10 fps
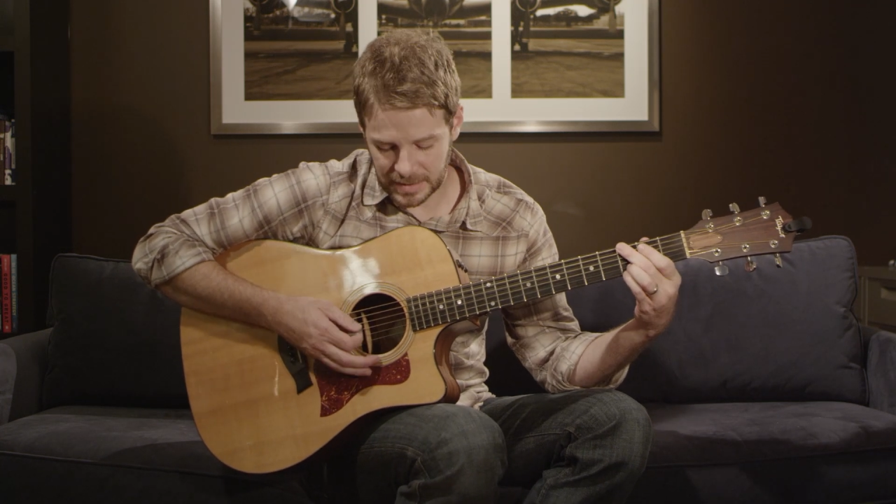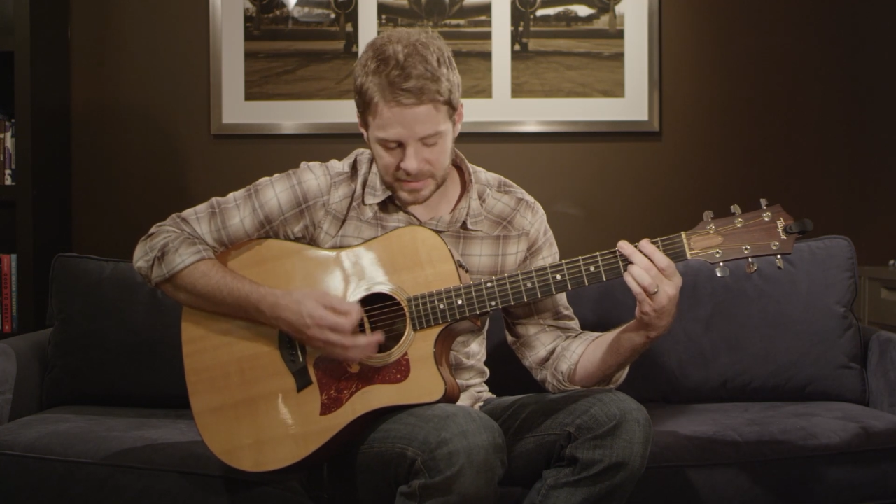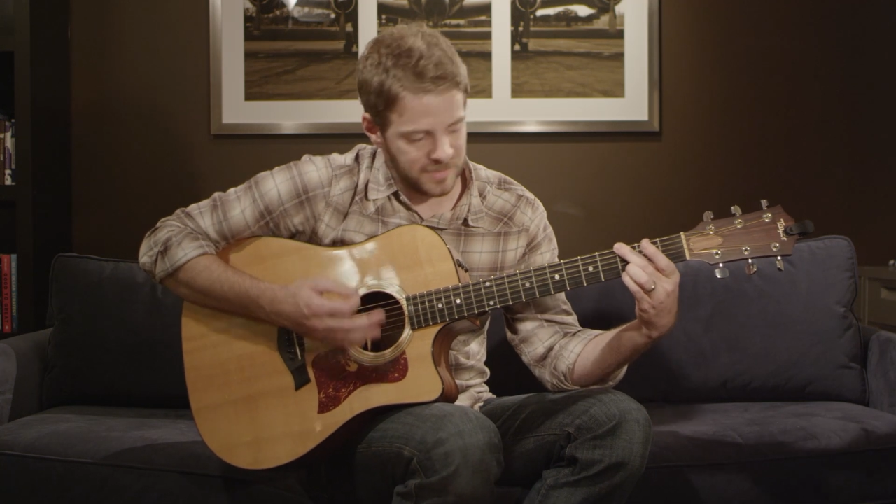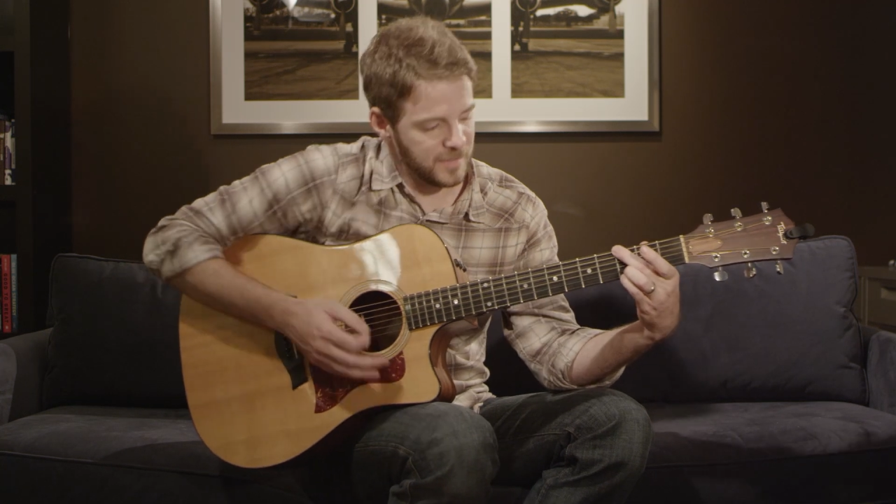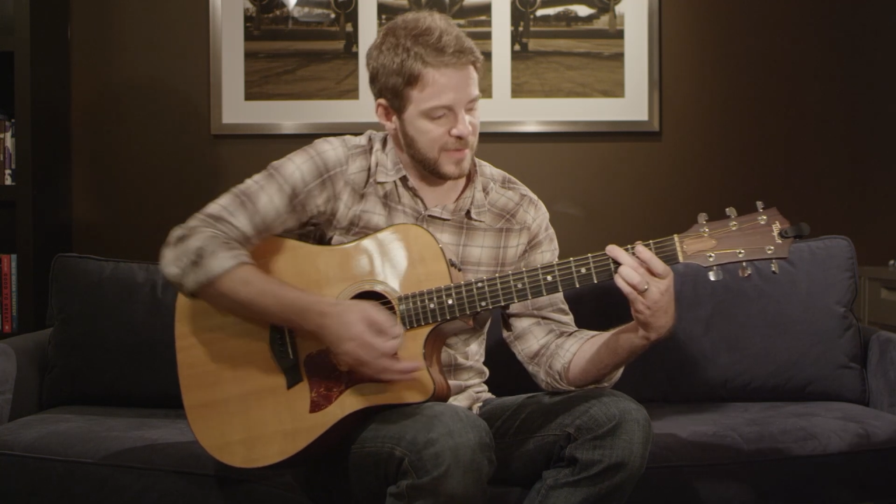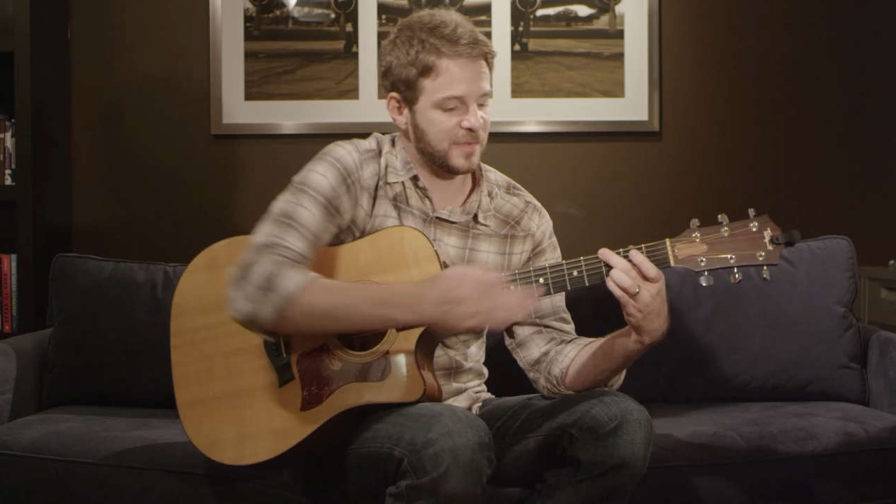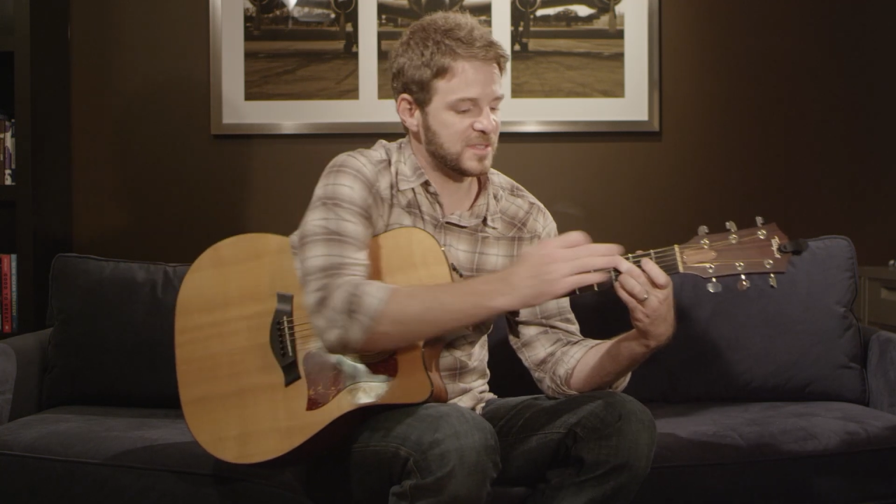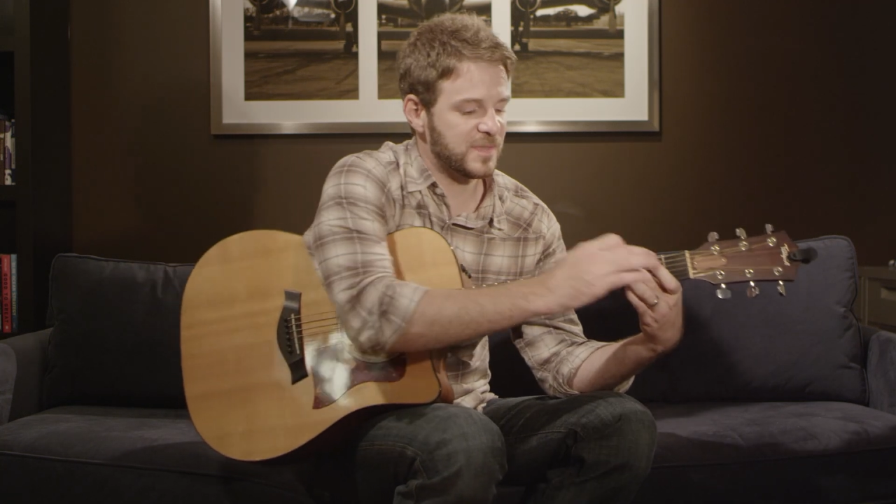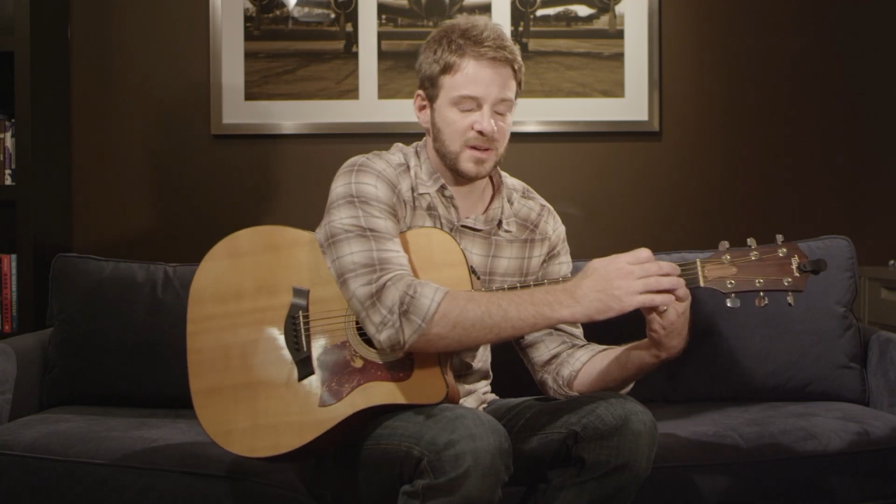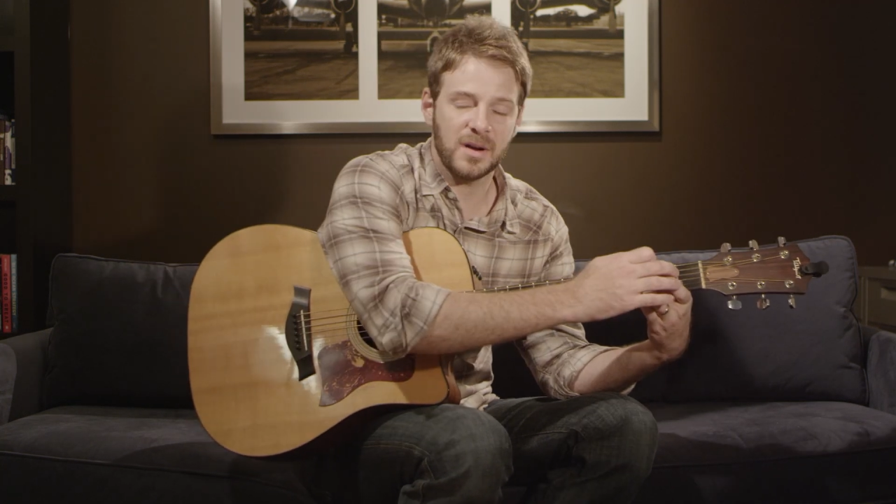I'll leave my
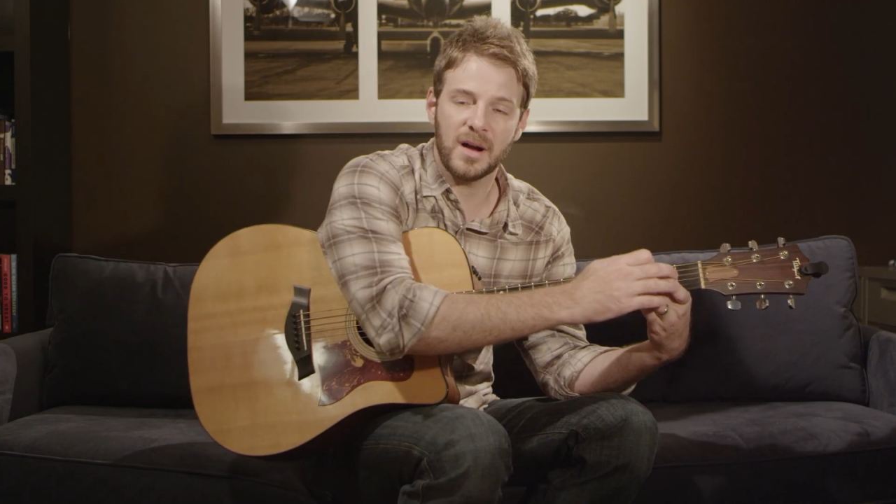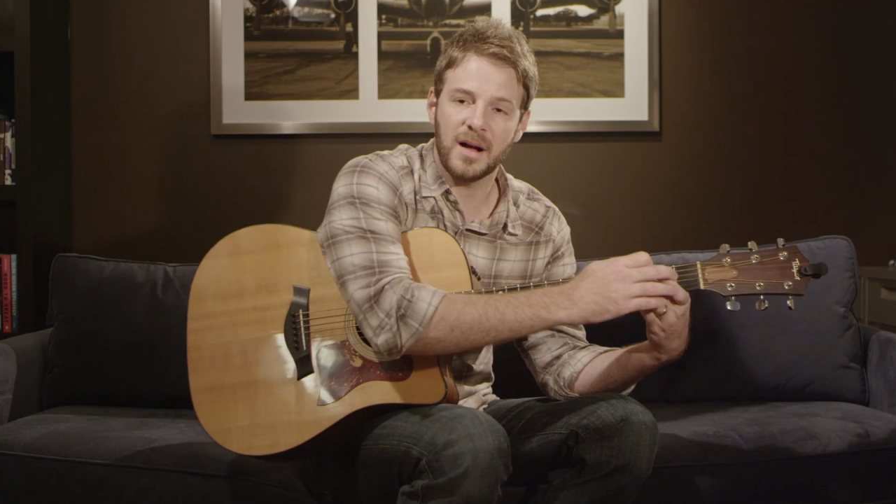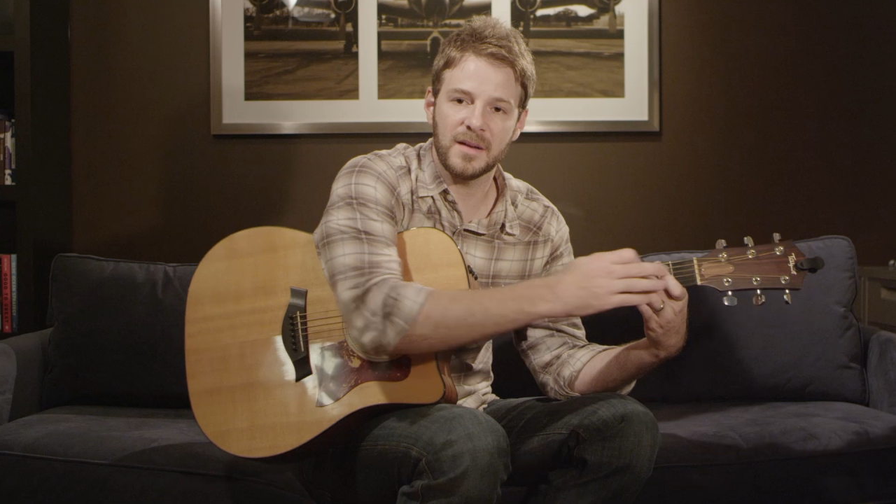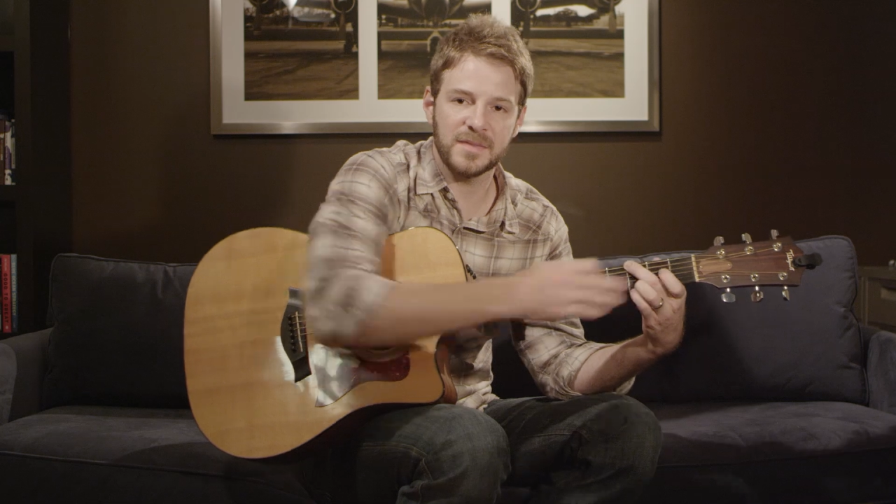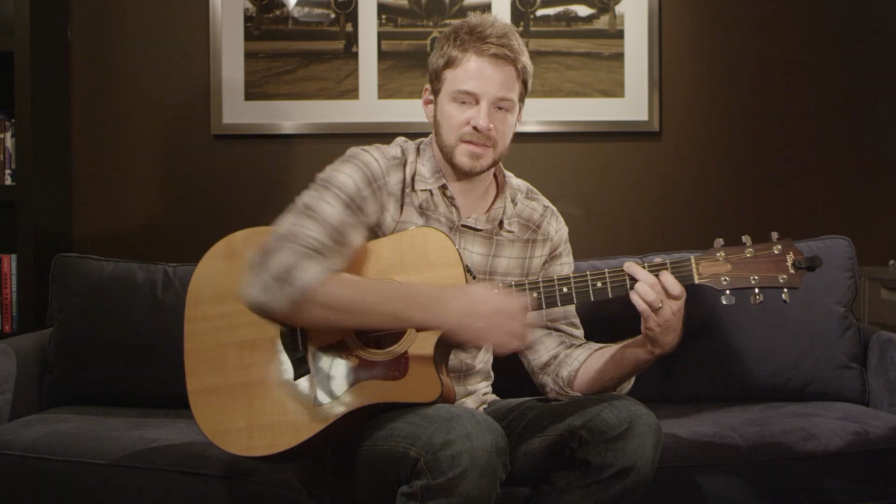first finger off,